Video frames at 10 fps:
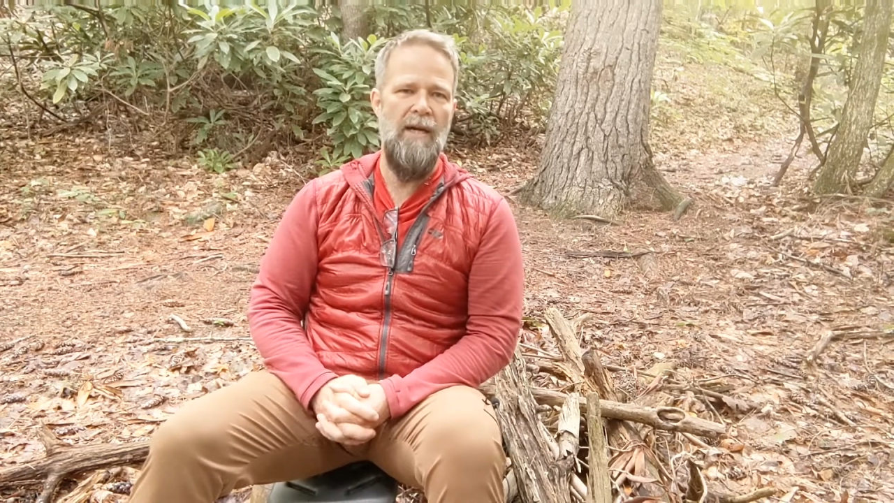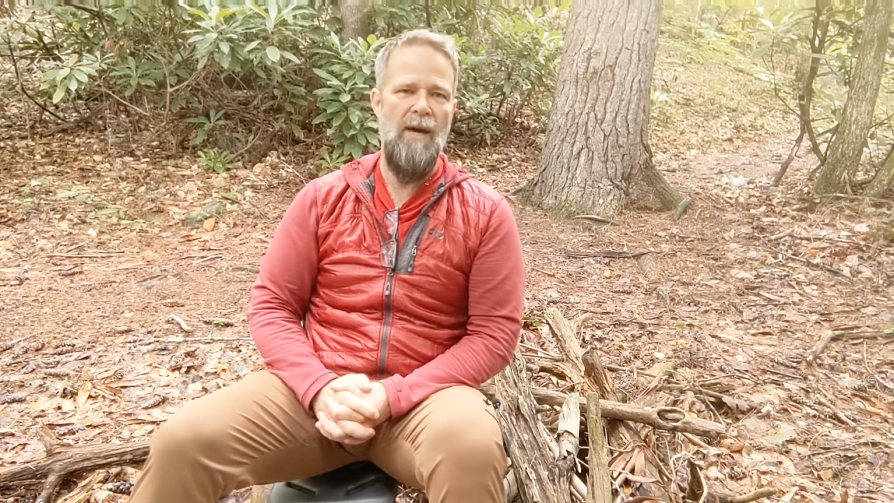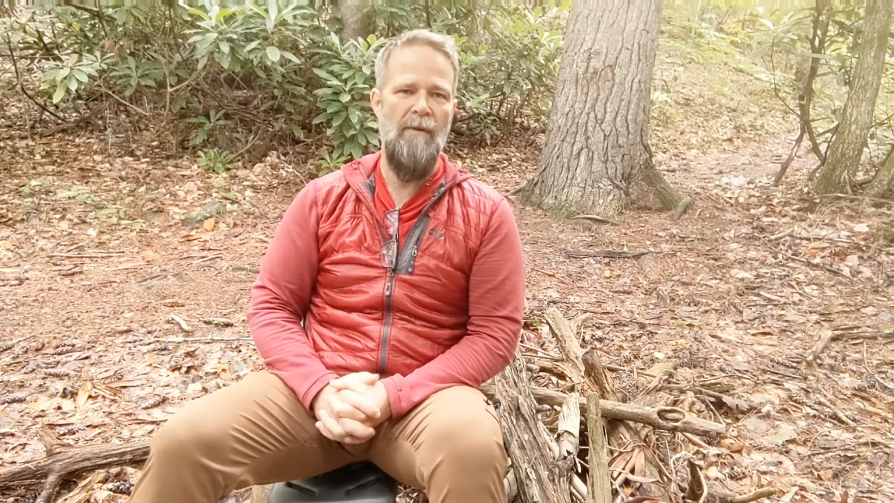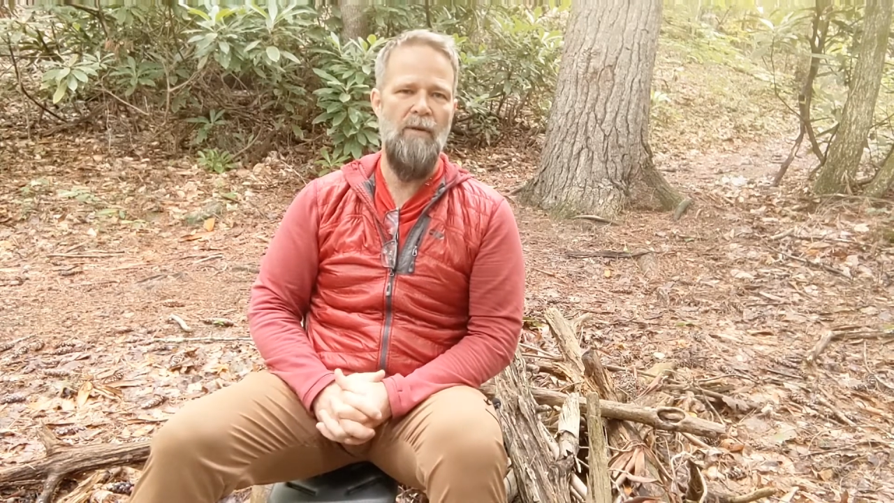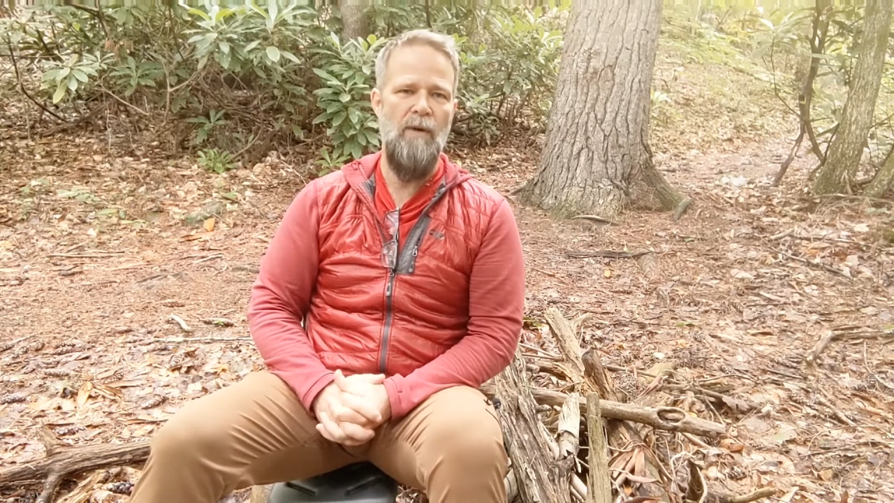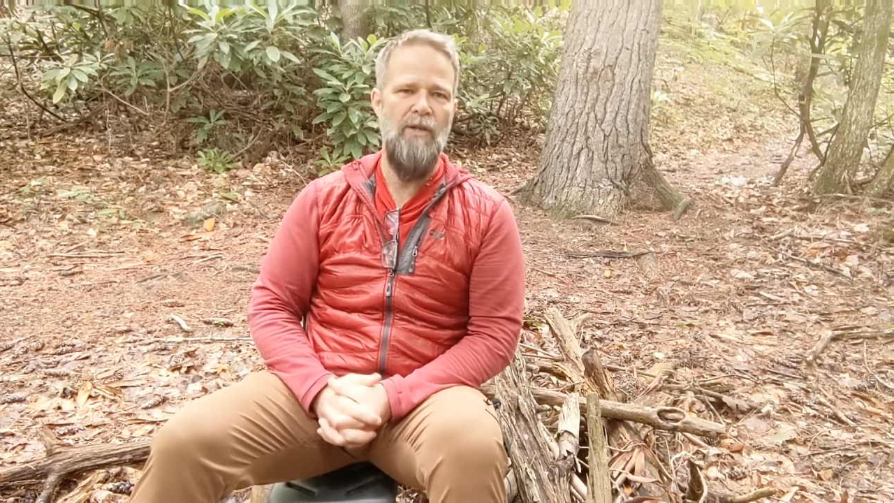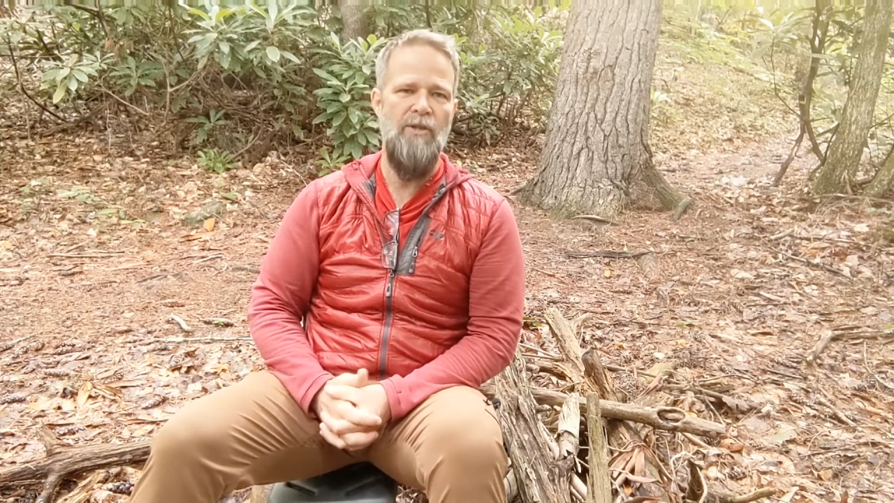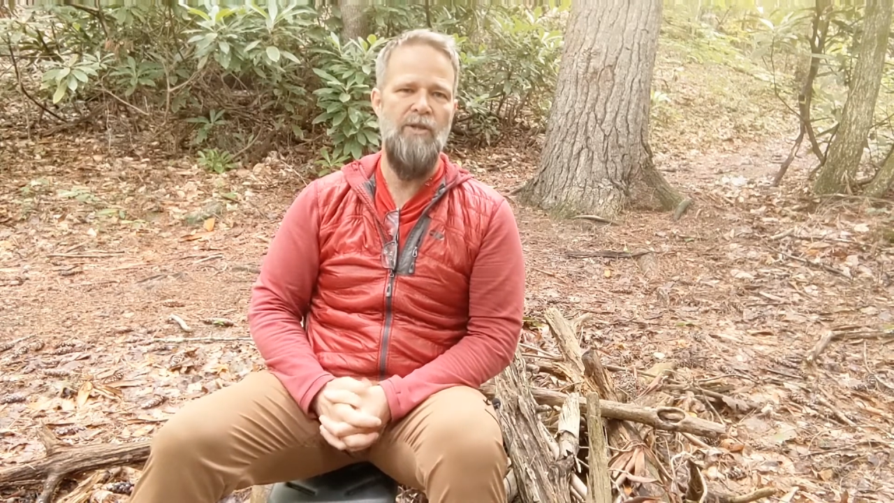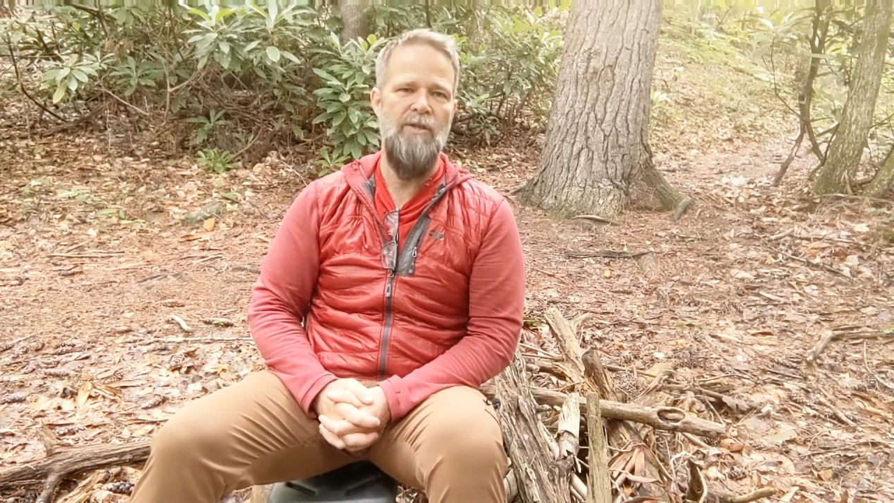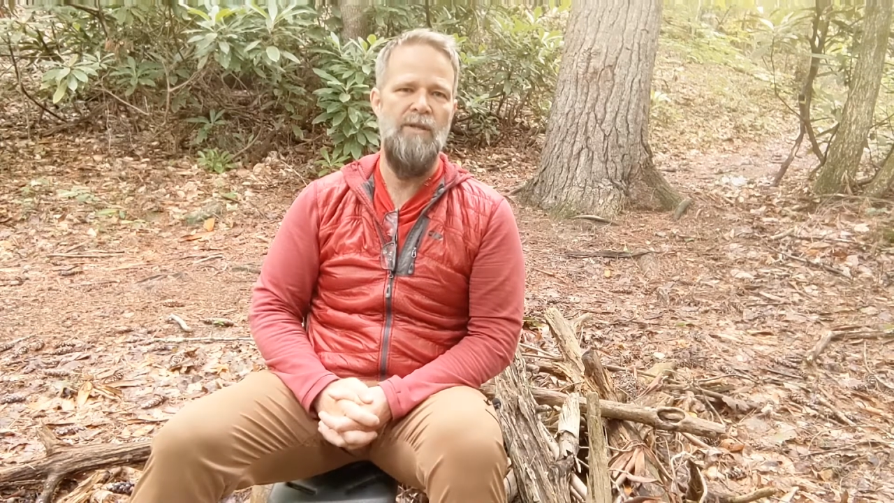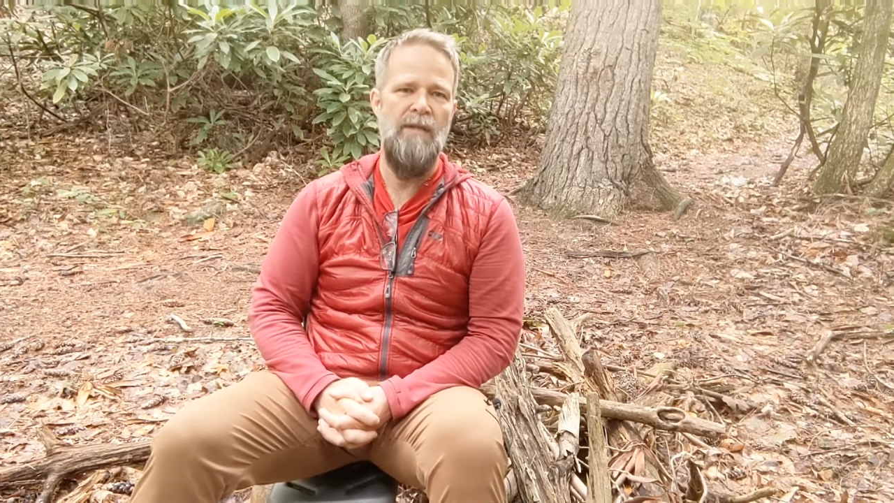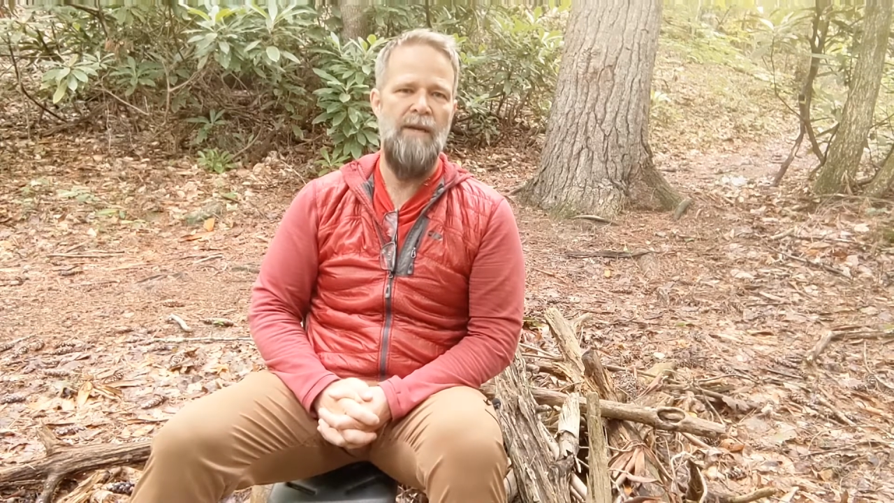common question.